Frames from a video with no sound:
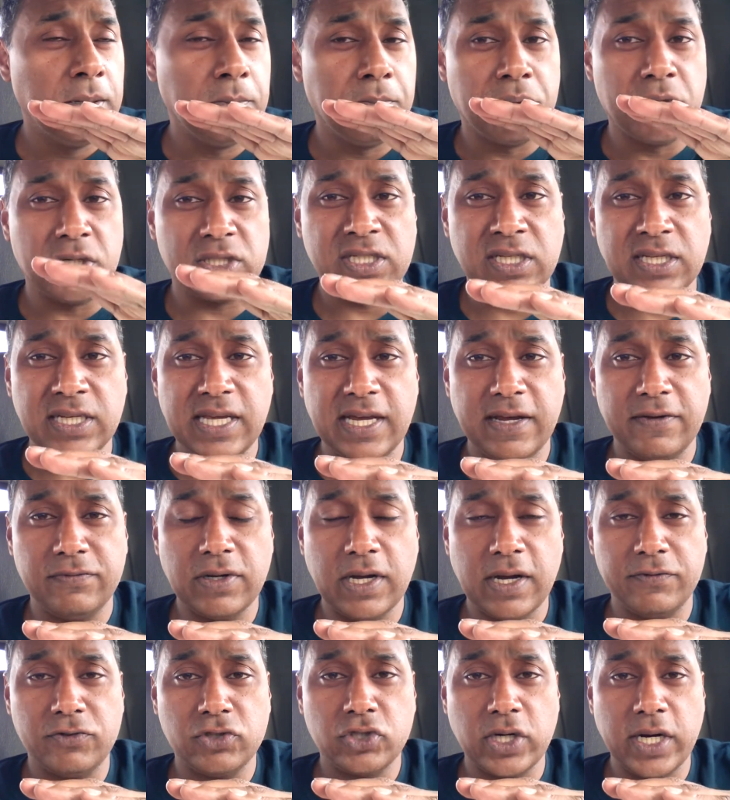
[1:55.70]
personally, I've,
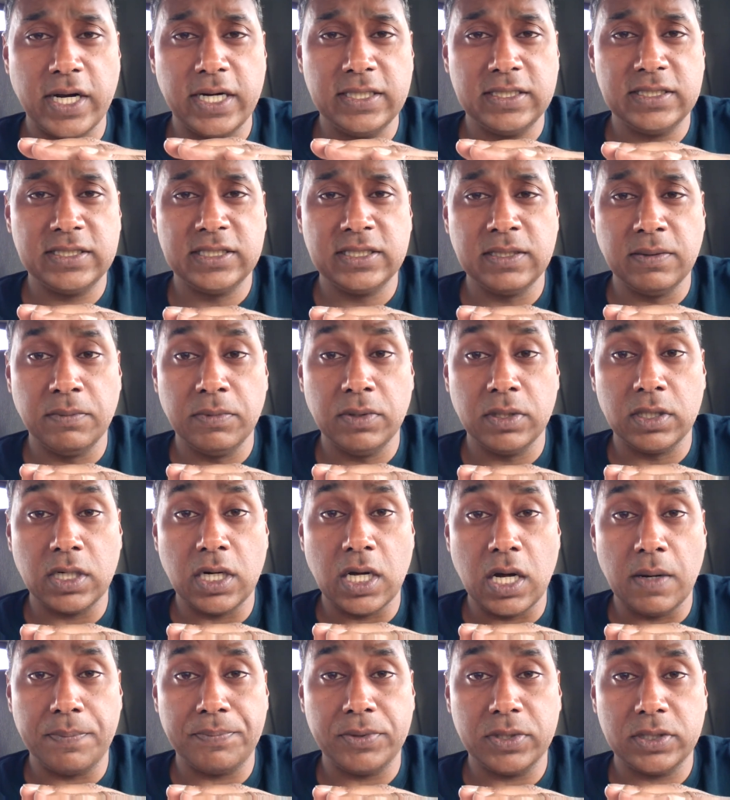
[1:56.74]
I've tried similar
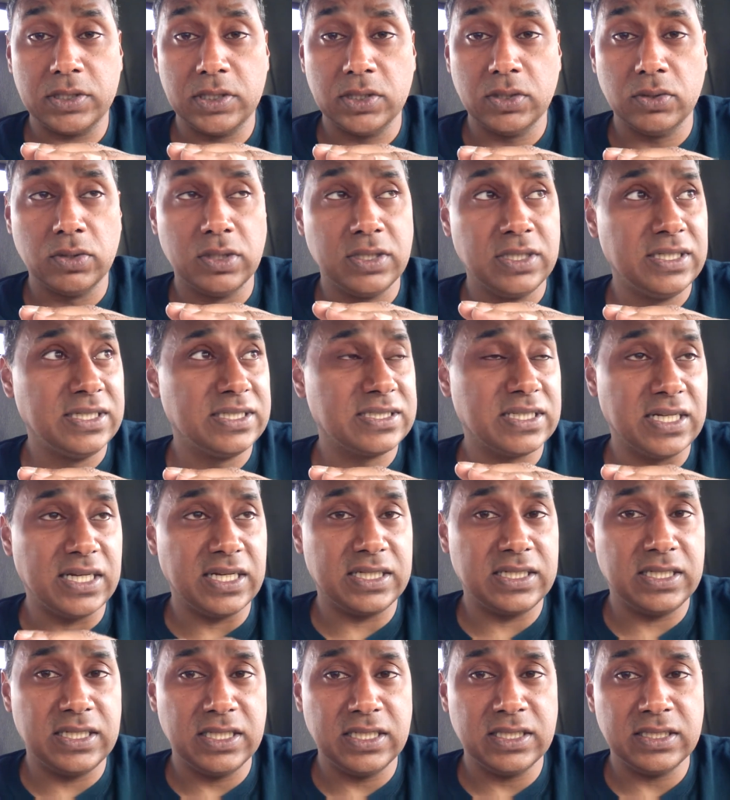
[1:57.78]
opportunities like
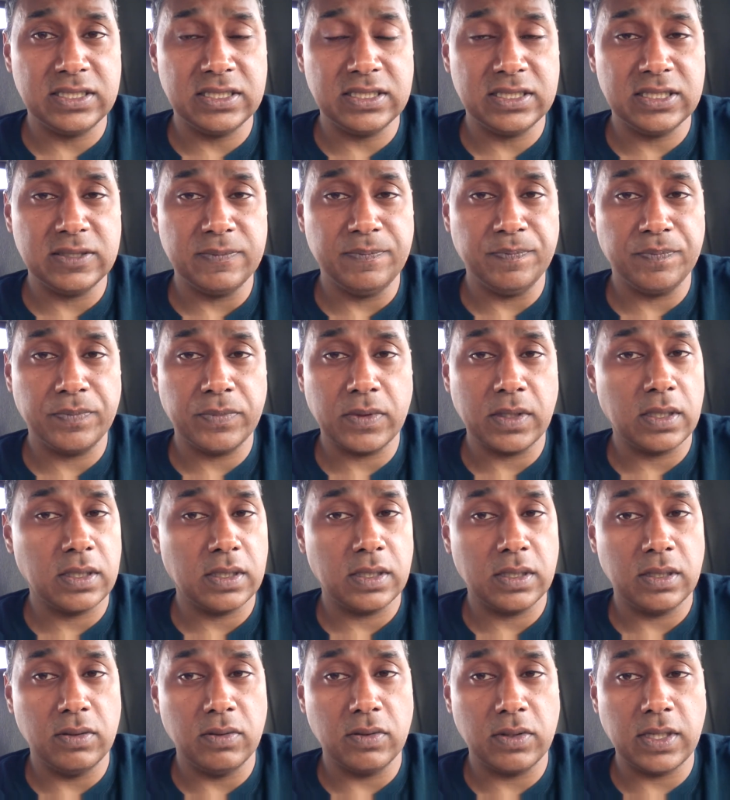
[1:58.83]
this,
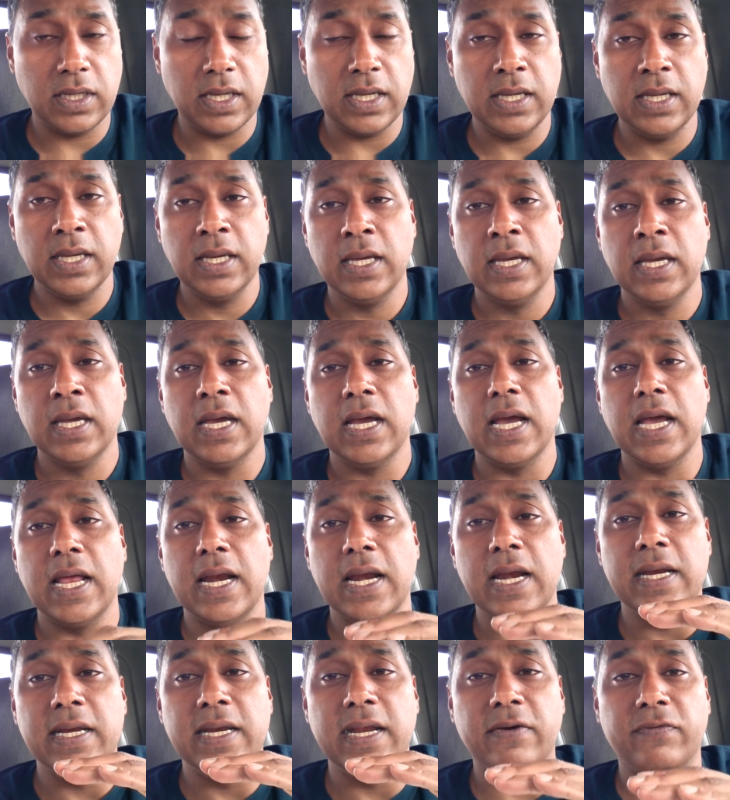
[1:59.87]
okay,
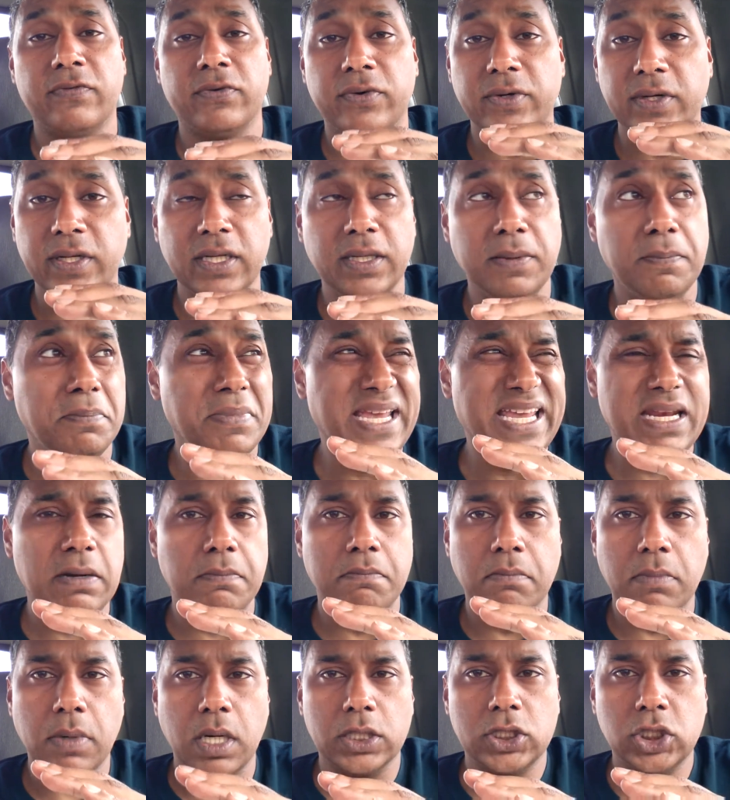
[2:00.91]
and never really made
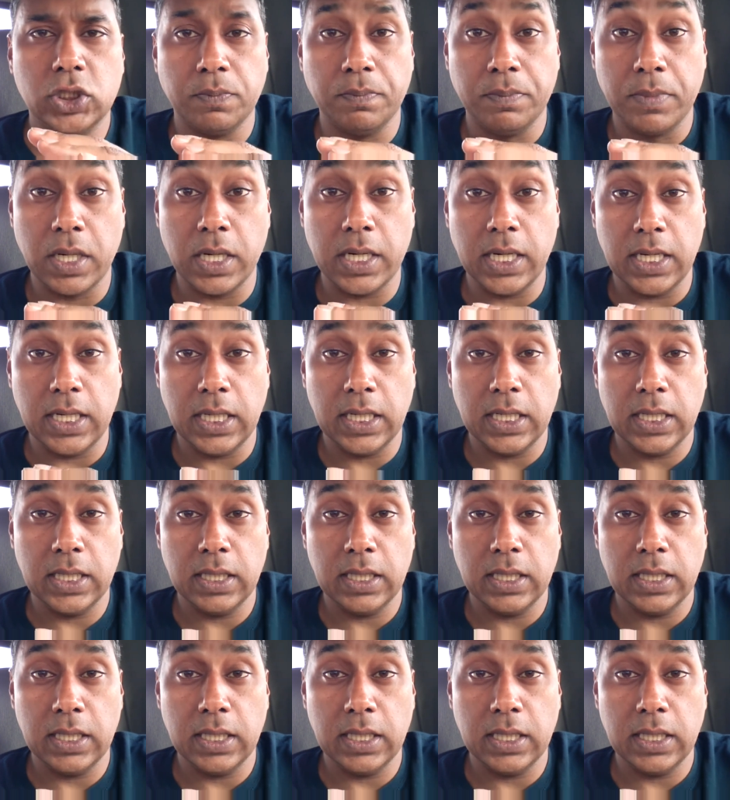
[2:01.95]
much money,